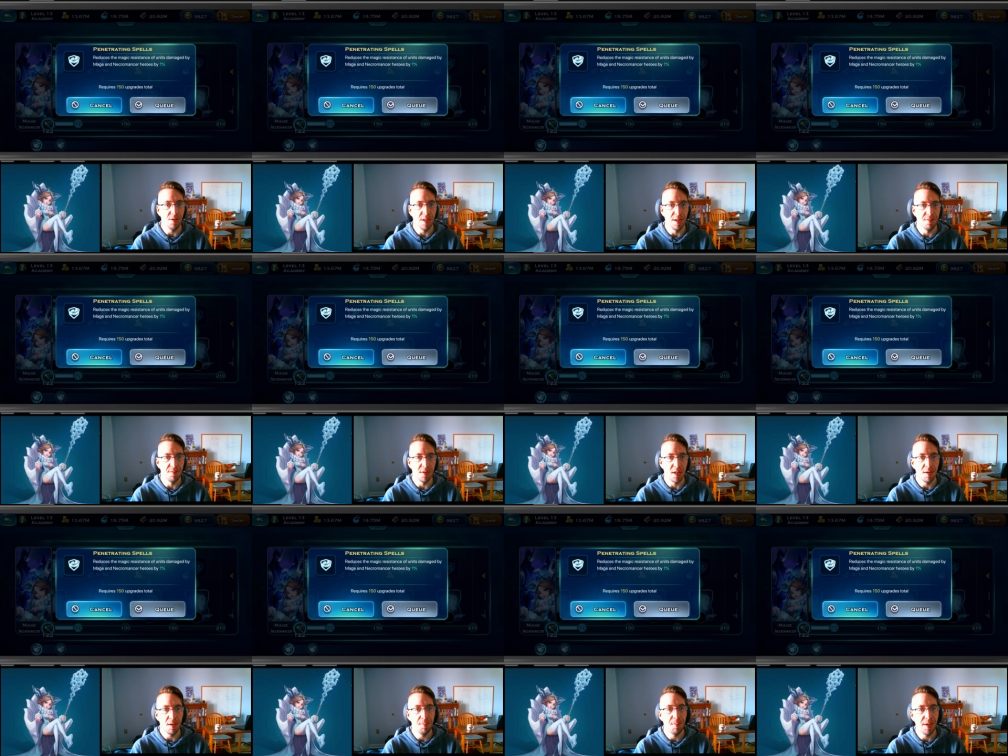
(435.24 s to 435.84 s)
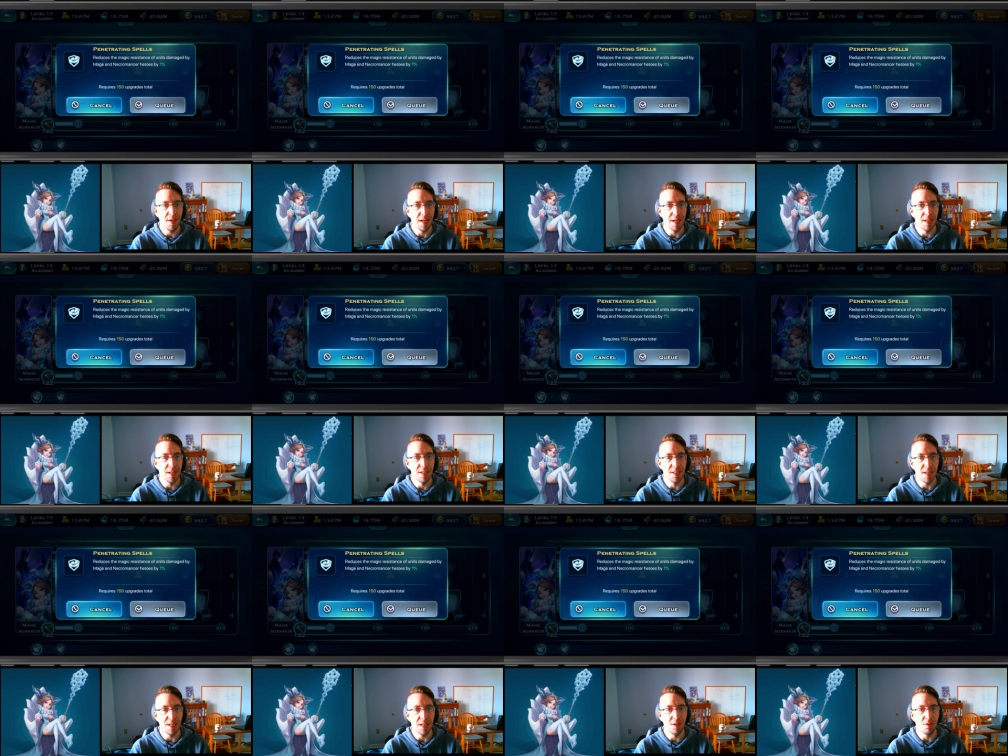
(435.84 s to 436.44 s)
level up,
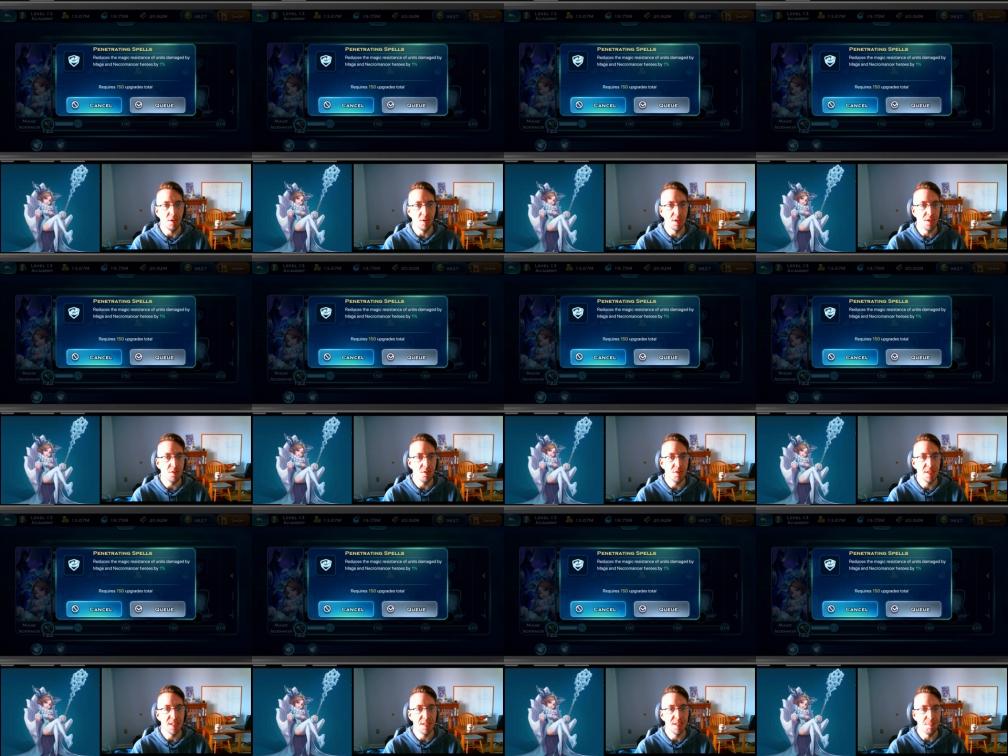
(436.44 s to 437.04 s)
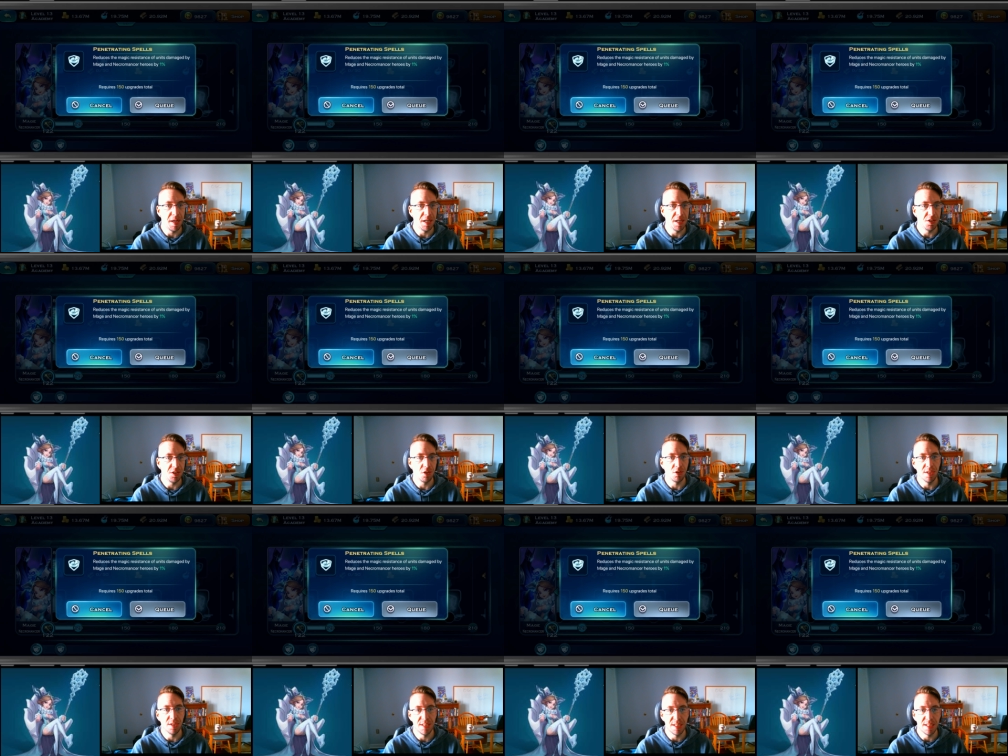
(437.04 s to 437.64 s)
and it reduces magic
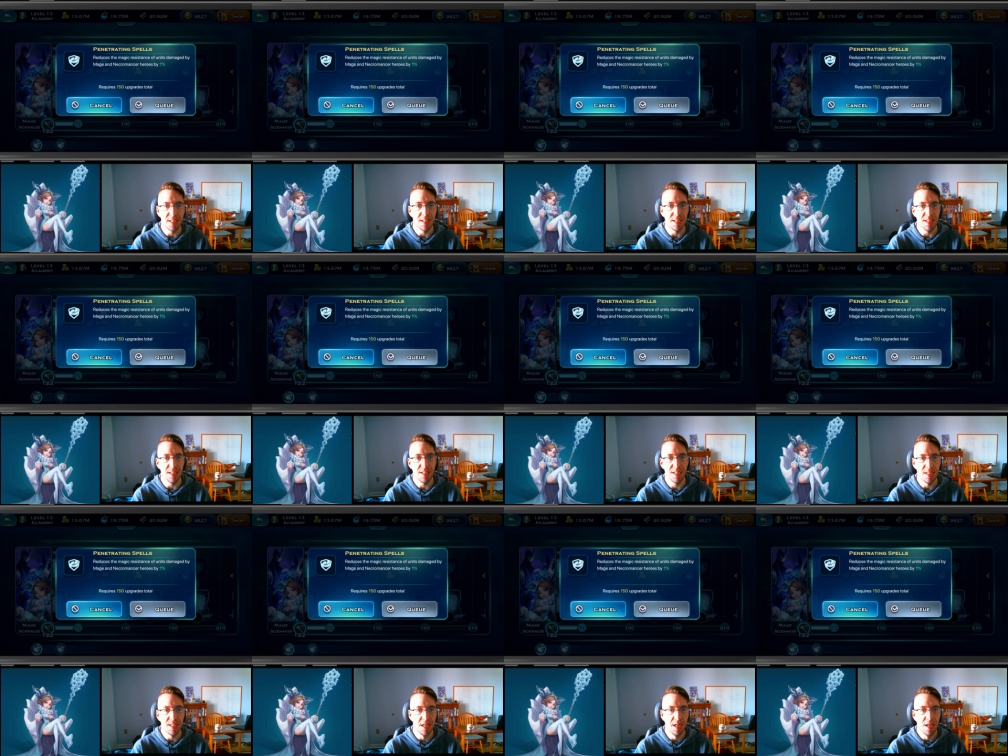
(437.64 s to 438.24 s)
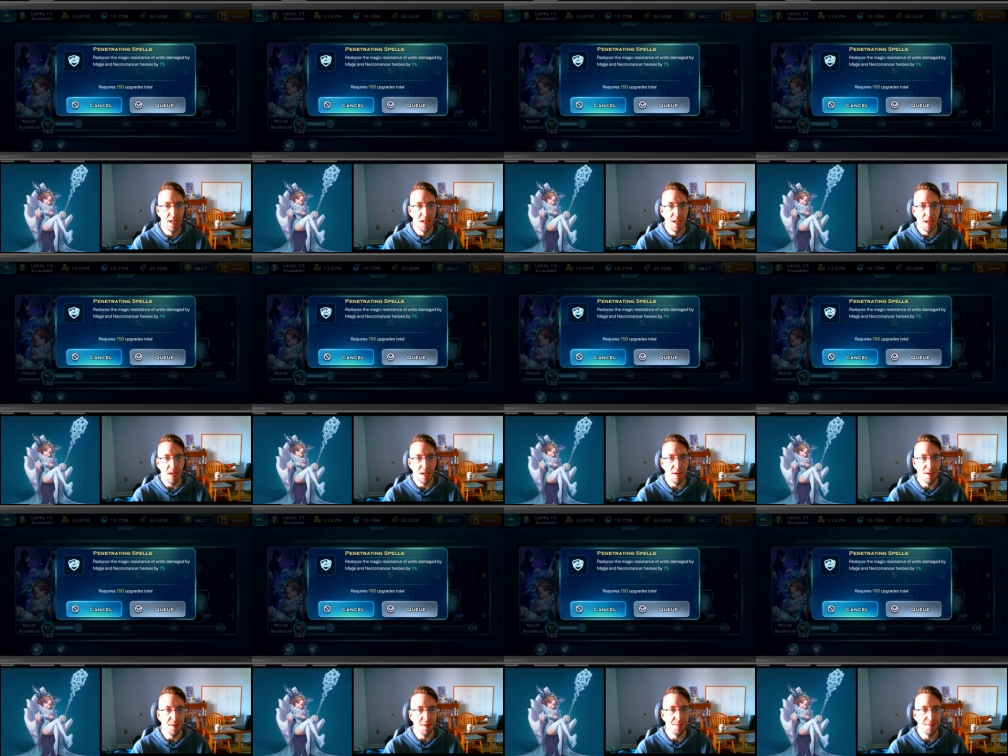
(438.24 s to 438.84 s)
resistance
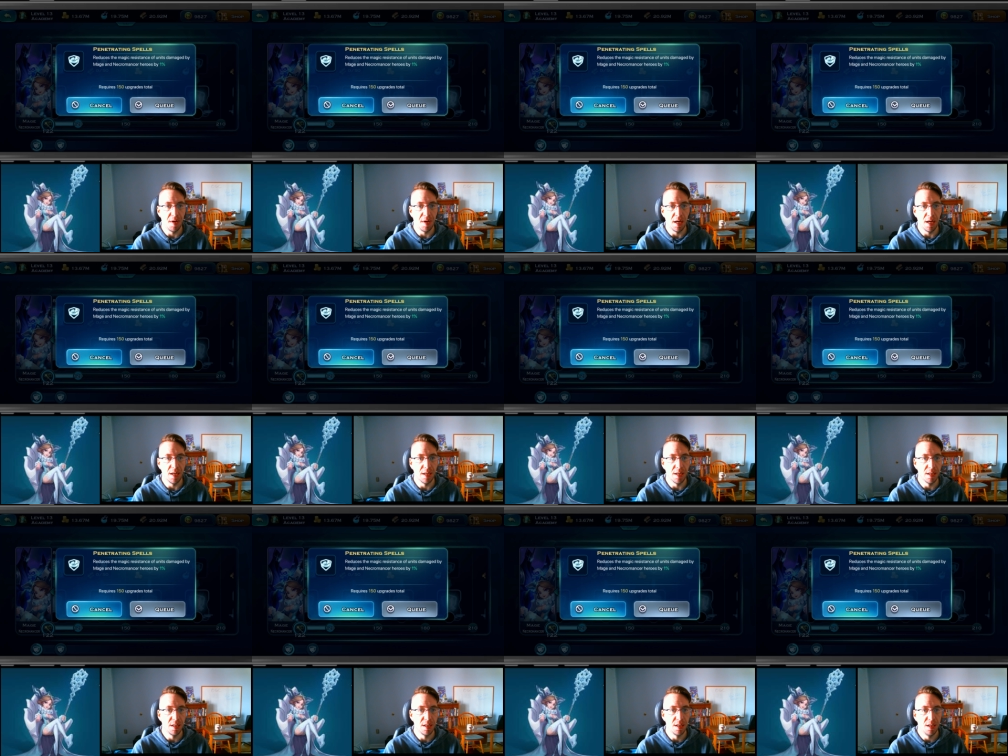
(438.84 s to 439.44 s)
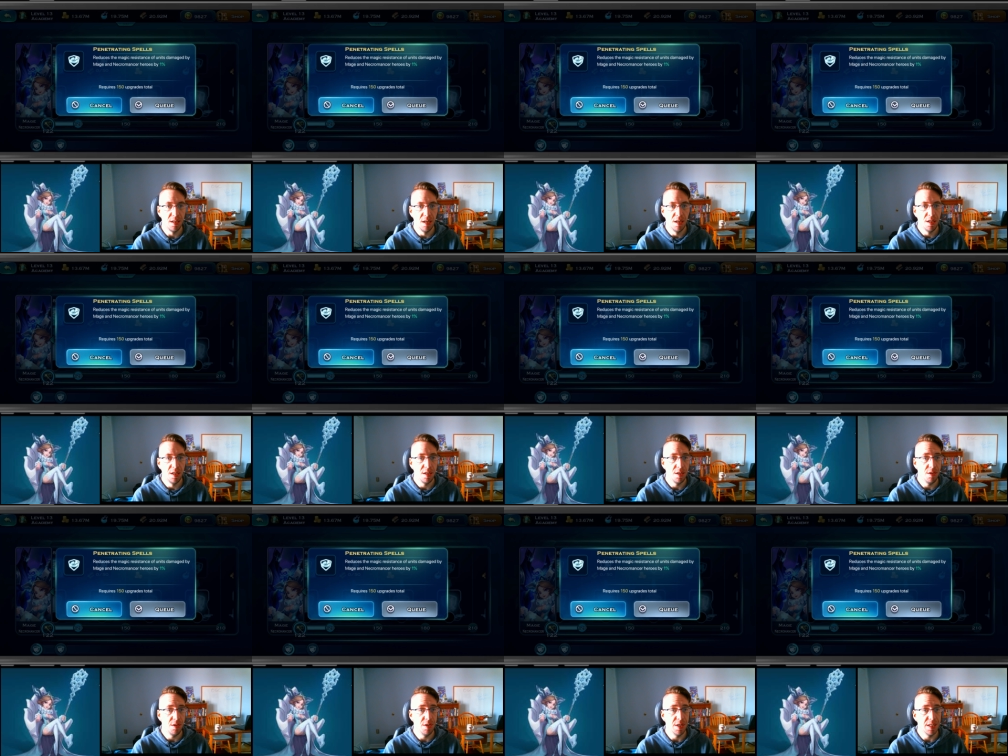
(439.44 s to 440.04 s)
of
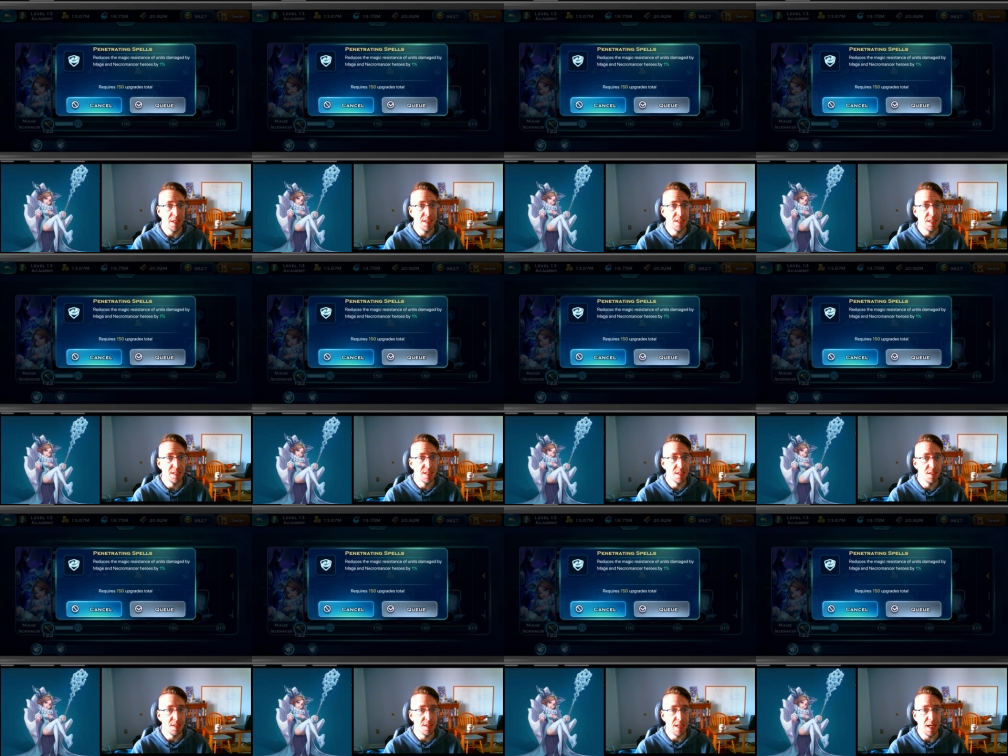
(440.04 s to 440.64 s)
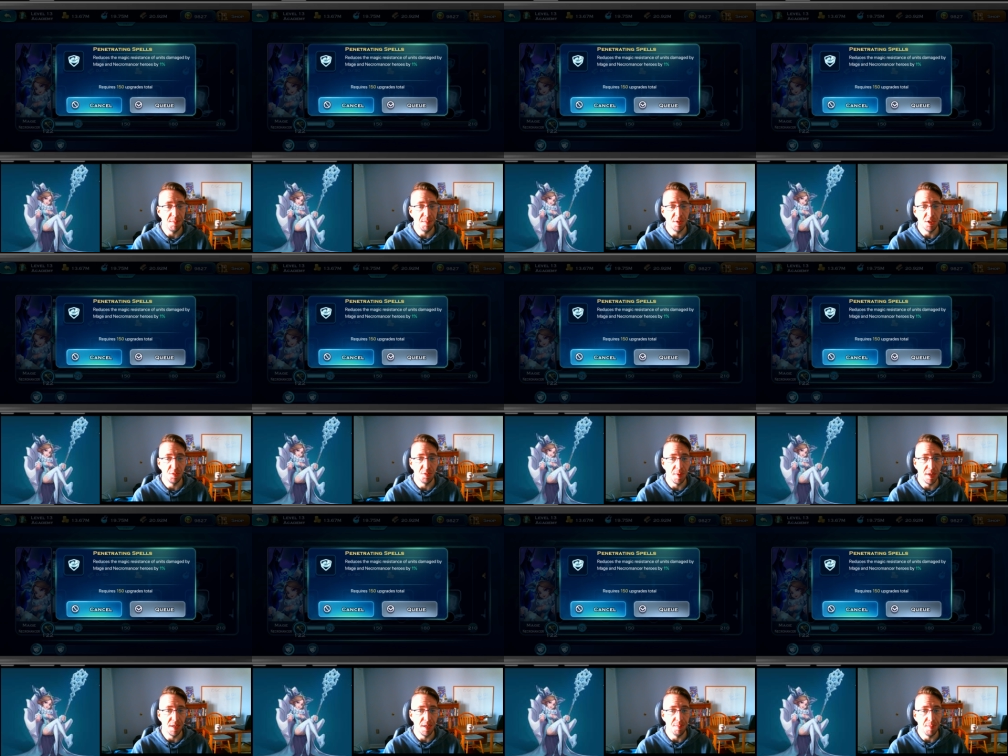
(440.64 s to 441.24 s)
units damaged
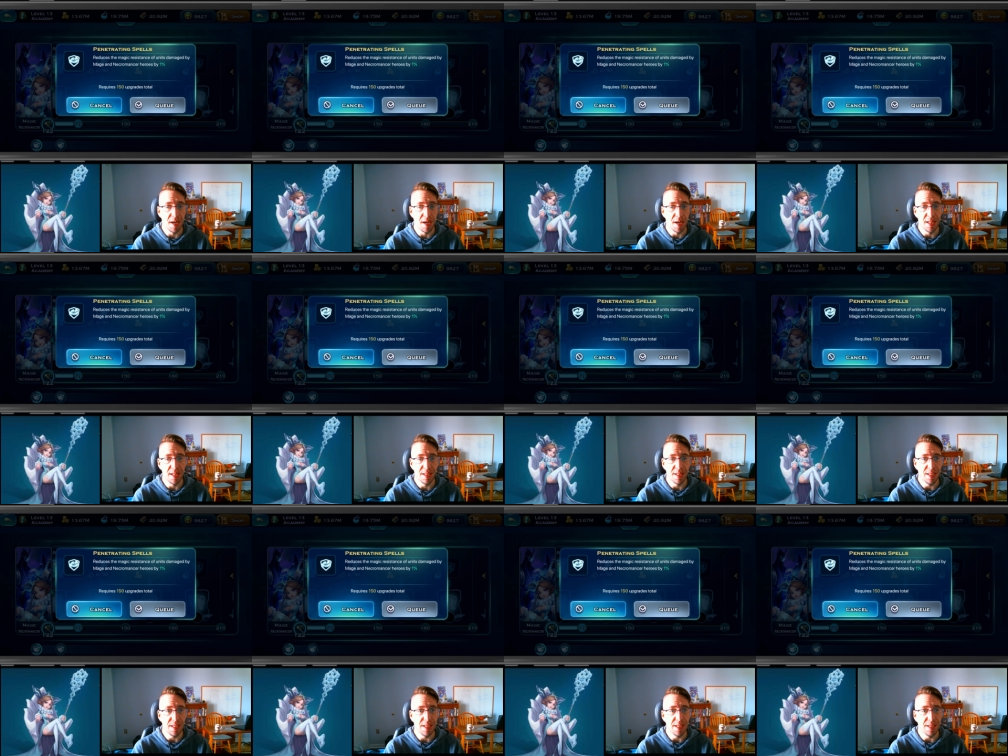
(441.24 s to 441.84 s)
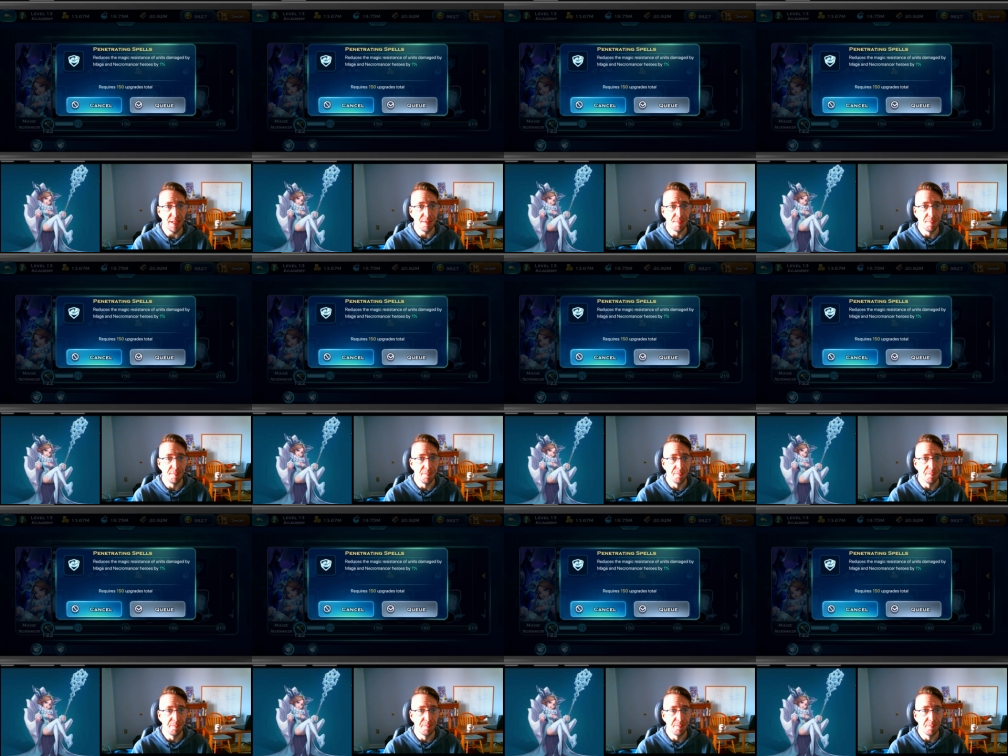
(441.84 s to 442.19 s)
by the